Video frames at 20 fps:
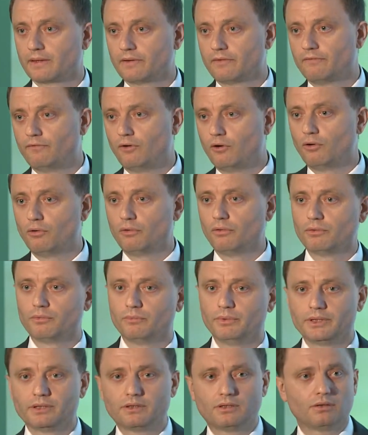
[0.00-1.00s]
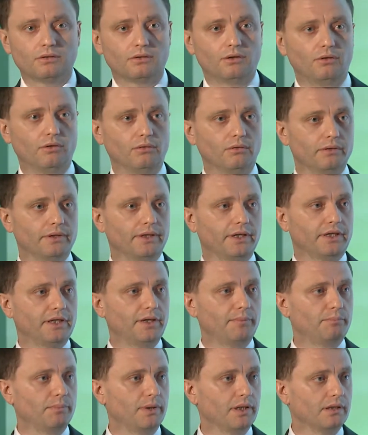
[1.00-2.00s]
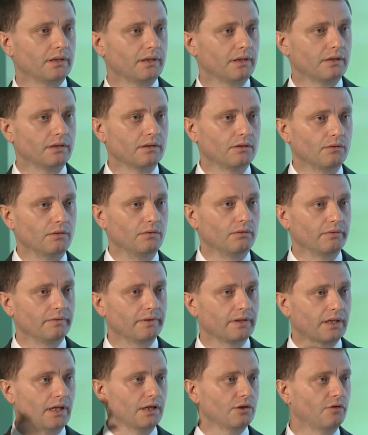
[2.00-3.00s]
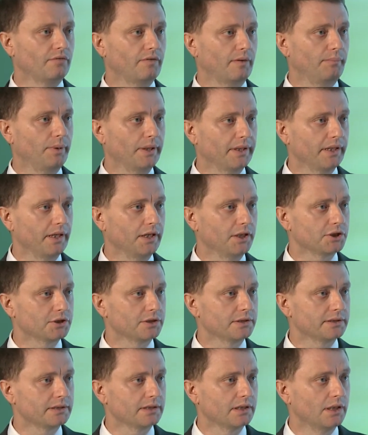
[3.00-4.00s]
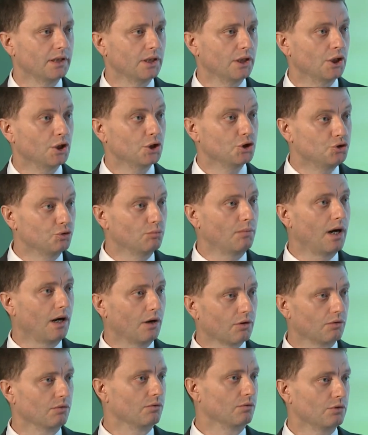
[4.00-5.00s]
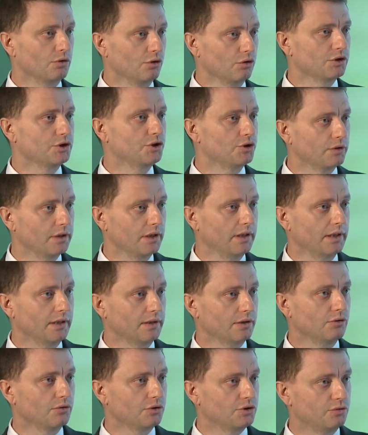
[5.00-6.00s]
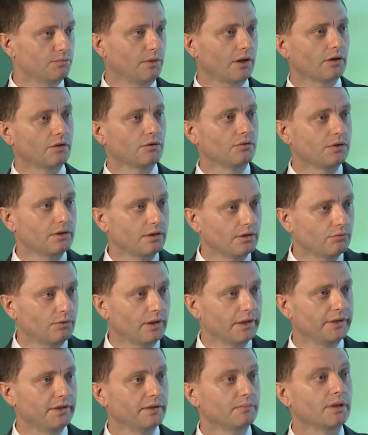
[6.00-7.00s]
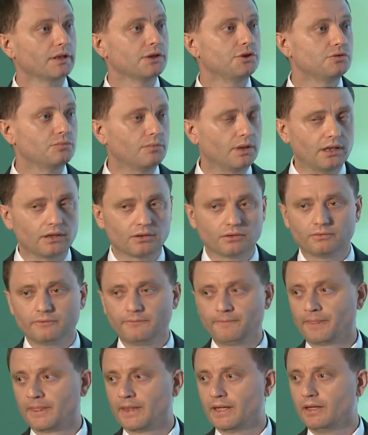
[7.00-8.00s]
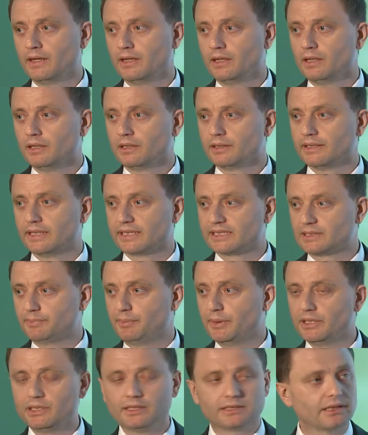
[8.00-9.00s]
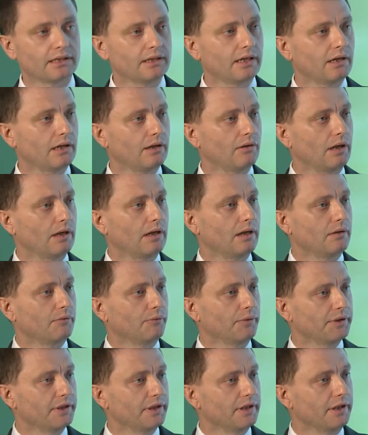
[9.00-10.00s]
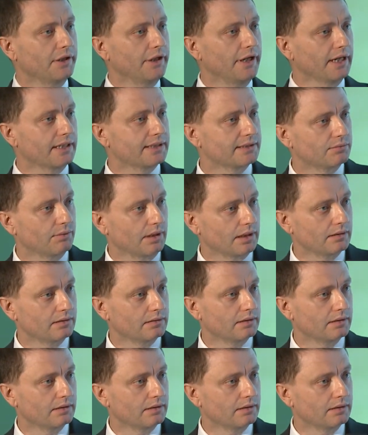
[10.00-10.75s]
phone with all the equipment and all kind of applications. Tomorrow, not today, not tomorrow, not in 1 year, but tomorrow, the speed is already the next one.